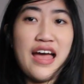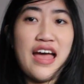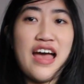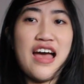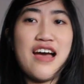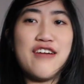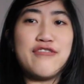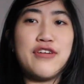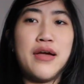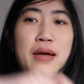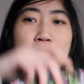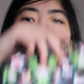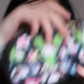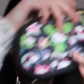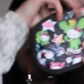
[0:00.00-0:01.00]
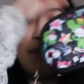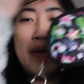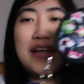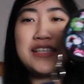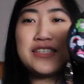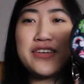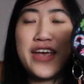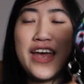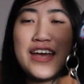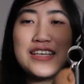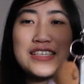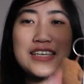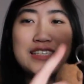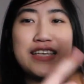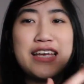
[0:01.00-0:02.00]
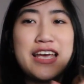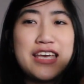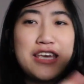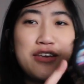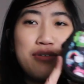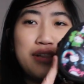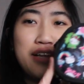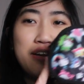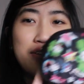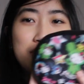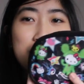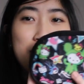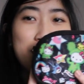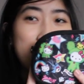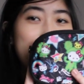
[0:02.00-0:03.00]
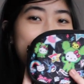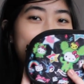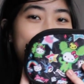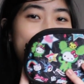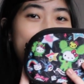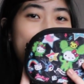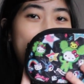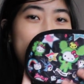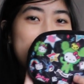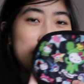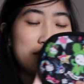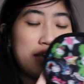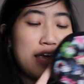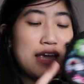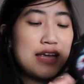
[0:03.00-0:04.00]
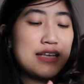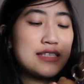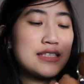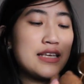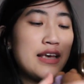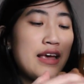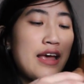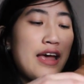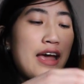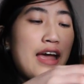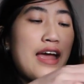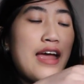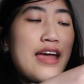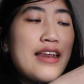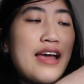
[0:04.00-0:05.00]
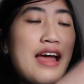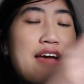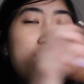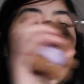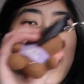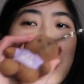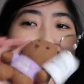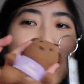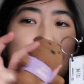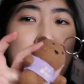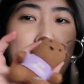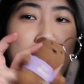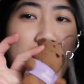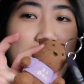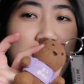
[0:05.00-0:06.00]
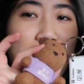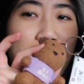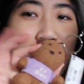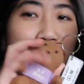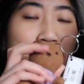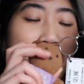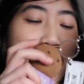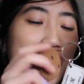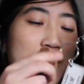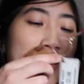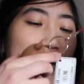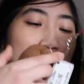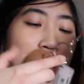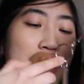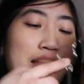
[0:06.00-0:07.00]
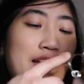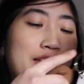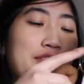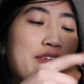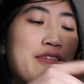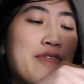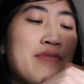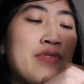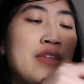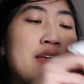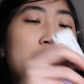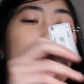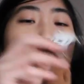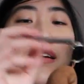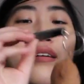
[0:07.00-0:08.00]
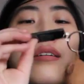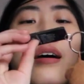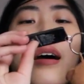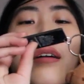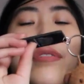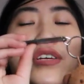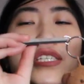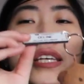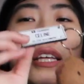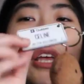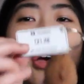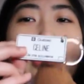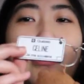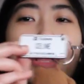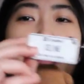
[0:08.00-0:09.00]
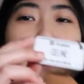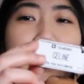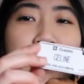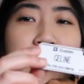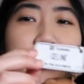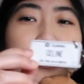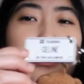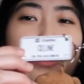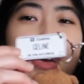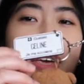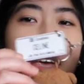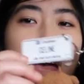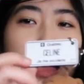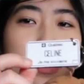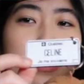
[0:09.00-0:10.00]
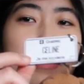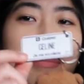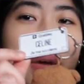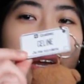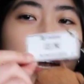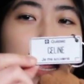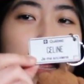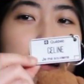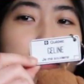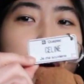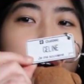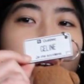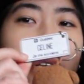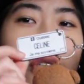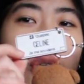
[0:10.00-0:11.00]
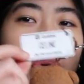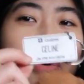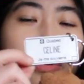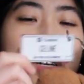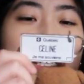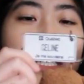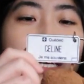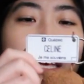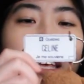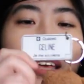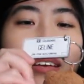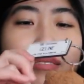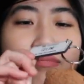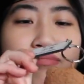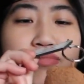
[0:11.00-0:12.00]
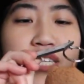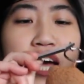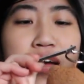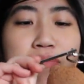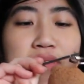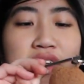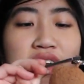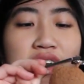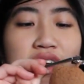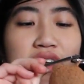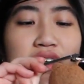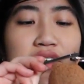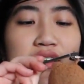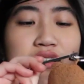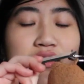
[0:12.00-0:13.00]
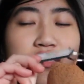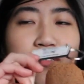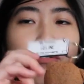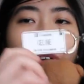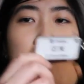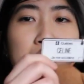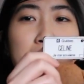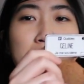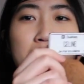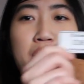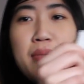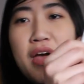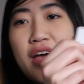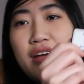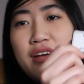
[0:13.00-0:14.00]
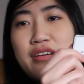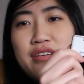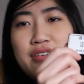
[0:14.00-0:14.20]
I have my pencil case. It's like a cute little Tokidoki pencil case and I have like a little bear on it and obviously the only place that you can get my name on a touristy type thing is from Quebec.